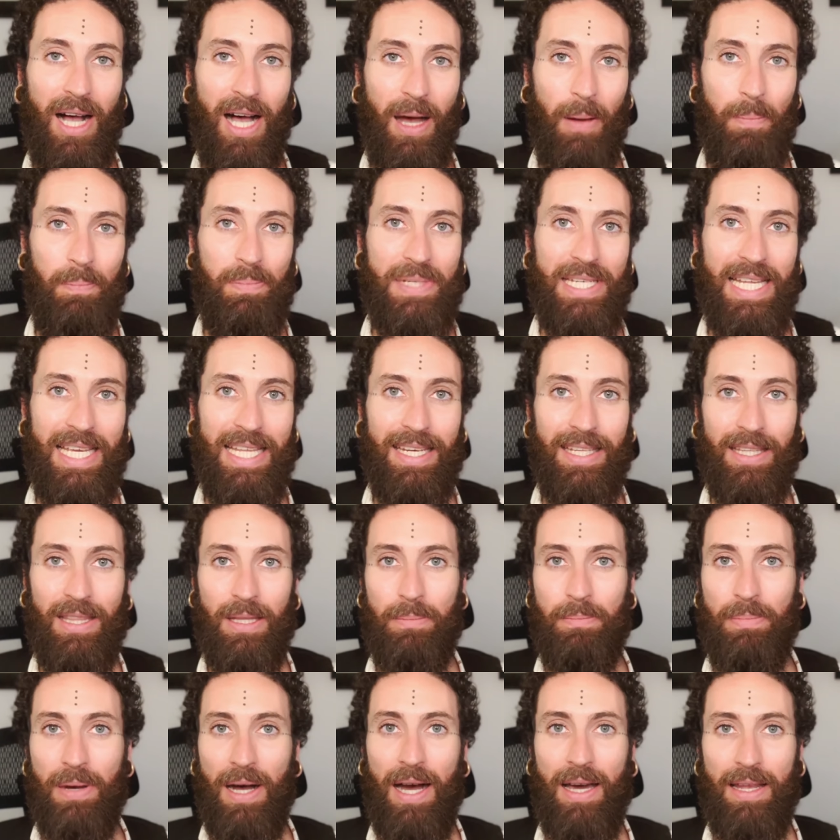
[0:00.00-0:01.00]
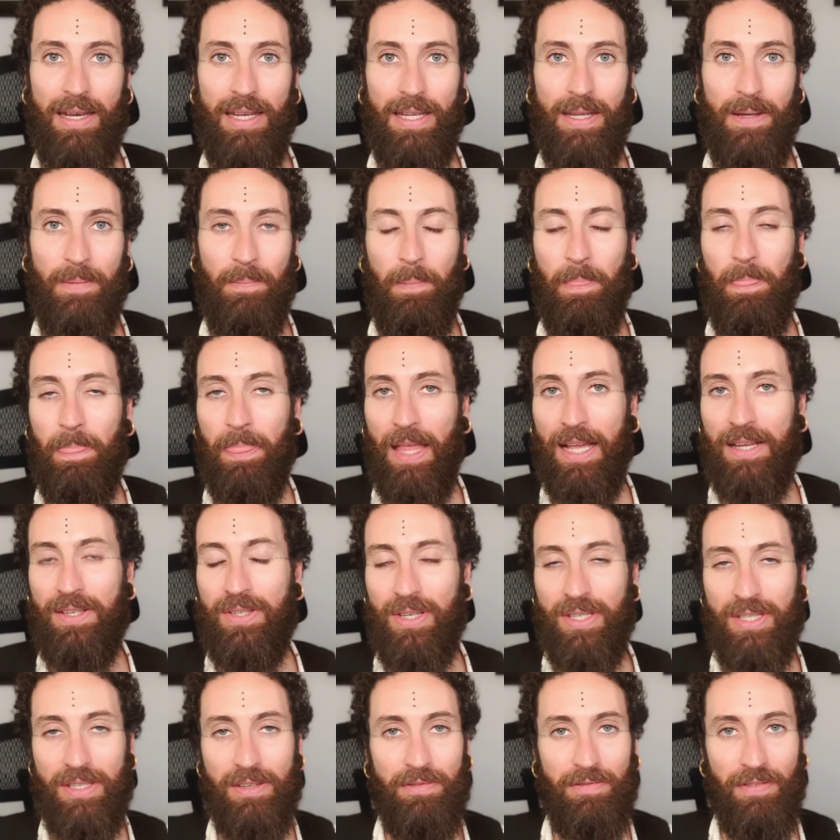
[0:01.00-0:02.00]
updating the body,
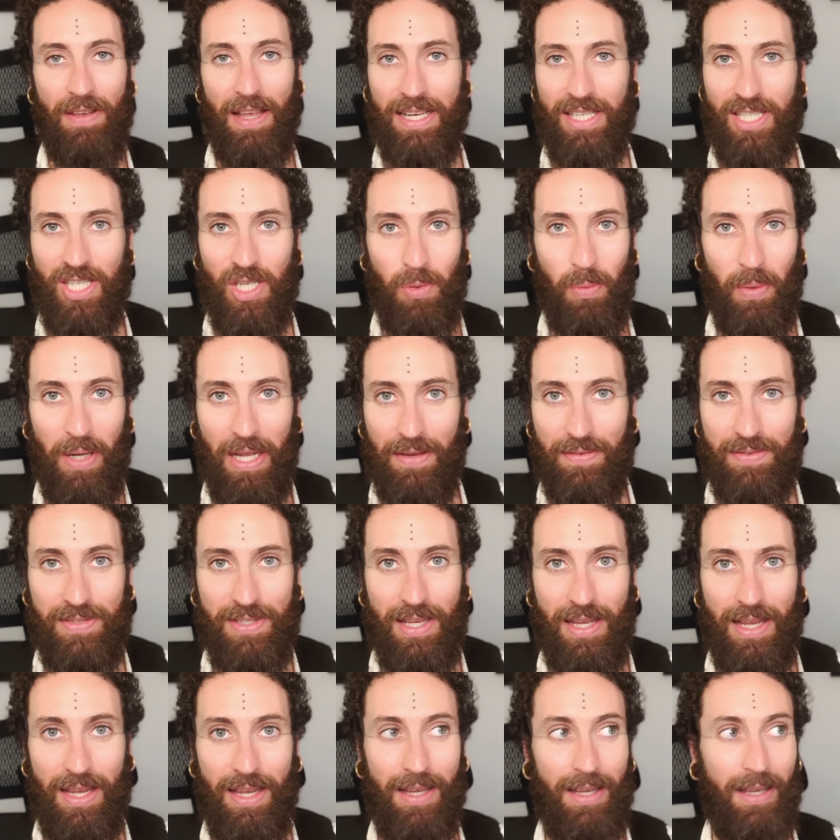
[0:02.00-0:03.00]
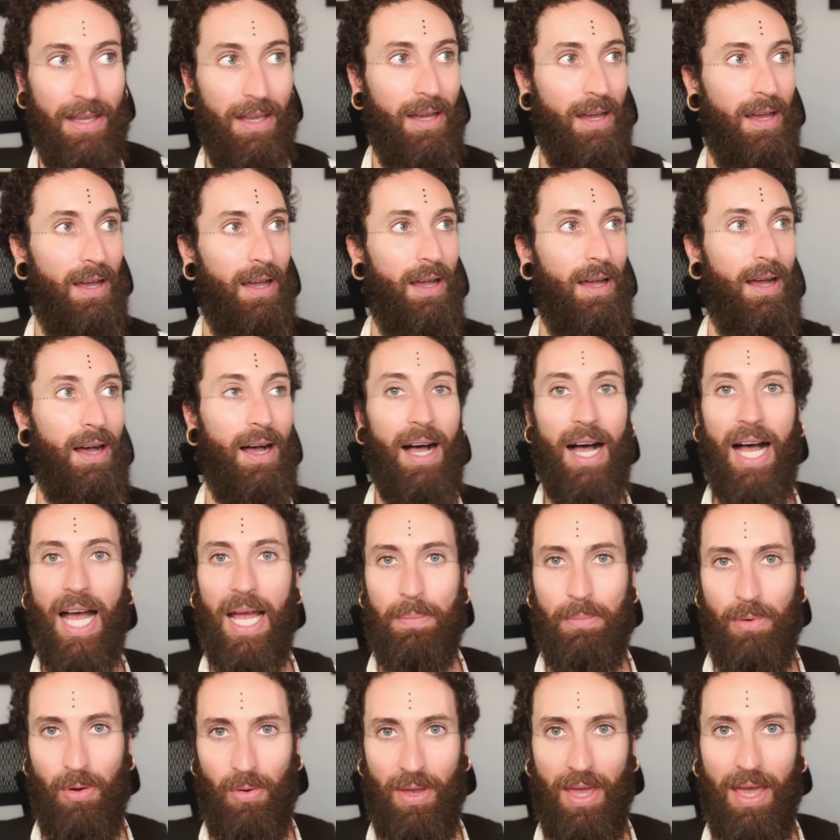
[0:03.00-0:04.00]
that's just a fancy way of saying,
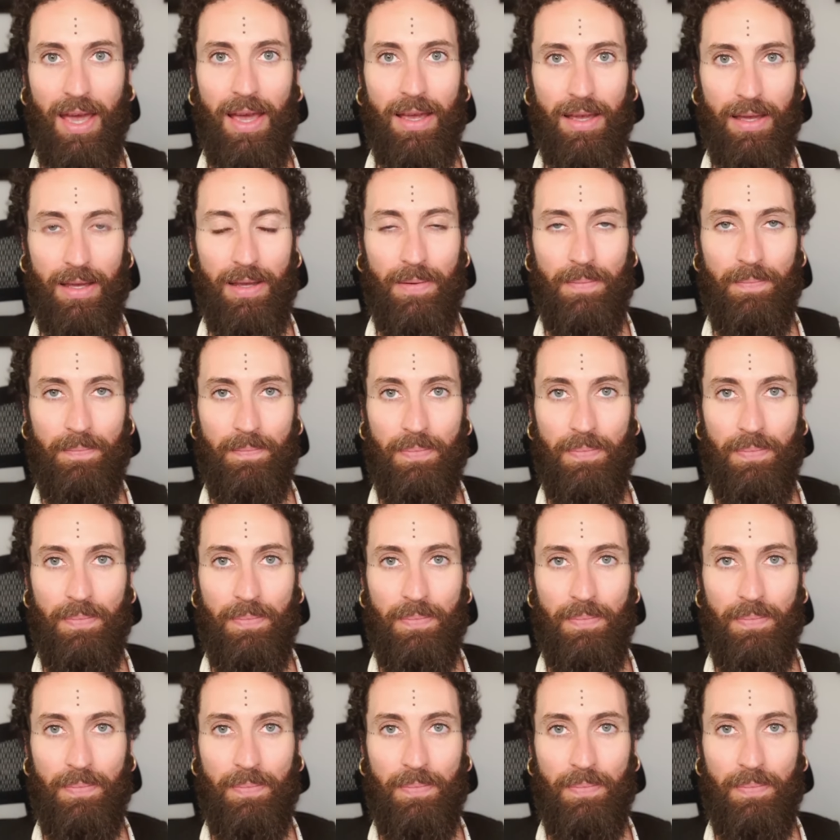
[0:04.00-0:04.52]
I'm okay.